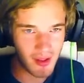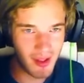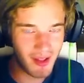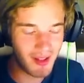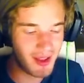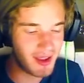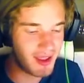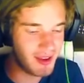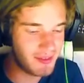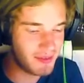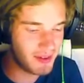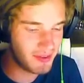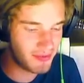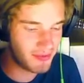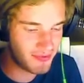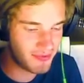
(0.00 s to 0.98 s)
Oh, I can't
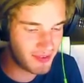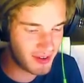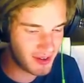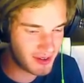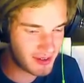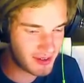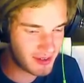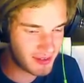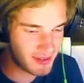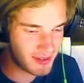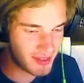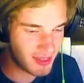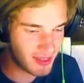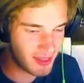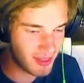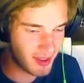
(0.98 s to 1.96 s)
really finish
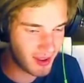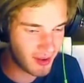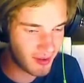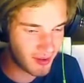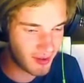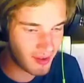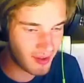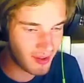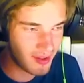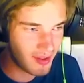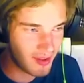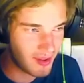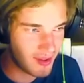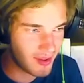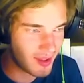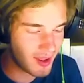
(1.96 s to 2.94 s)
now.
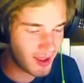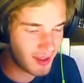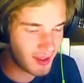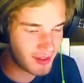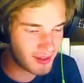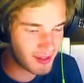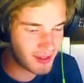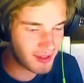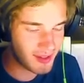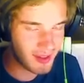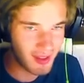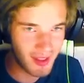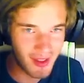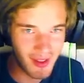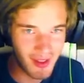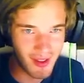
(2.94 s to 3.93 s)
I guess
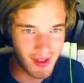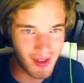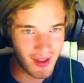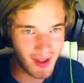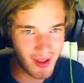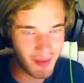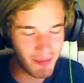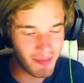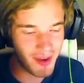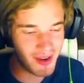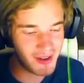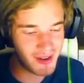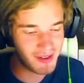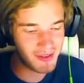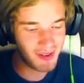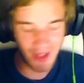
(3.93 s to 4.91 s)
I
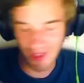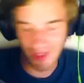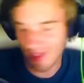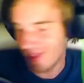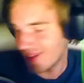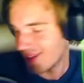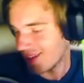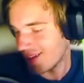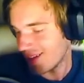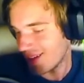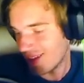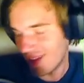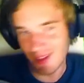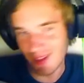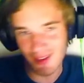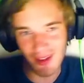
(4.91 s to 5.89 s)
might as well
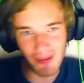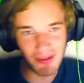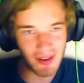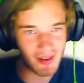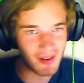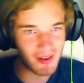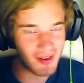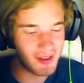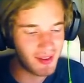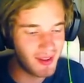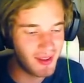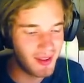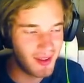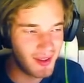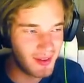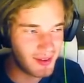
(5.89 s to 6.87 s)
end this episode.
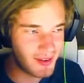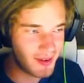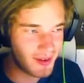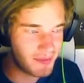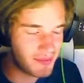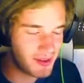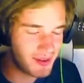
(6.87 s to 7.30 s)
So,